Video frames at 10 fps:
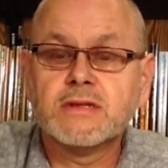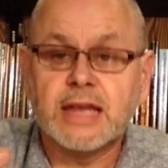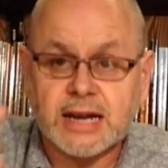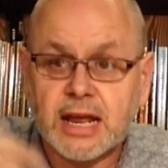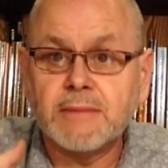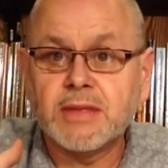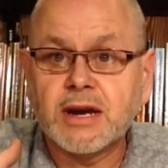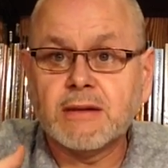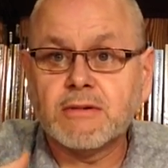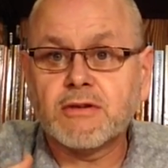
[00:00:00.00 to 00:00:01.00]
They name the
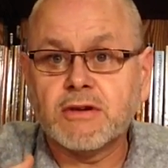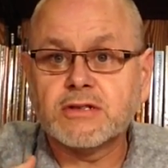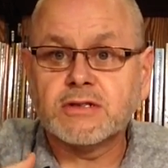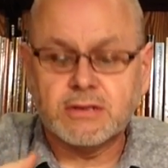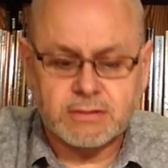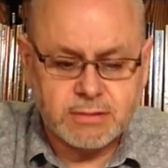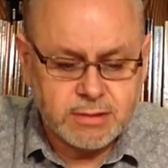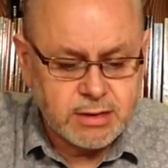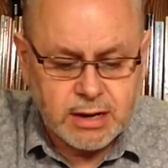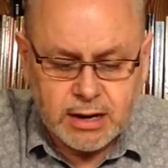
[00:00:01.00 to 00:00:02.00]
name of Christian.
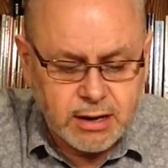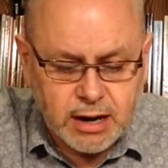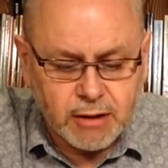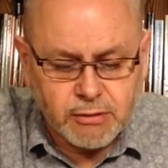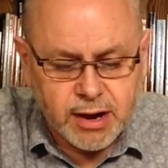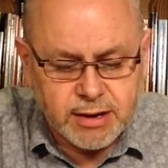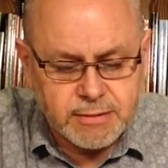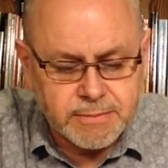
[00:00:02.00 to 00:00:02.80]
Not right.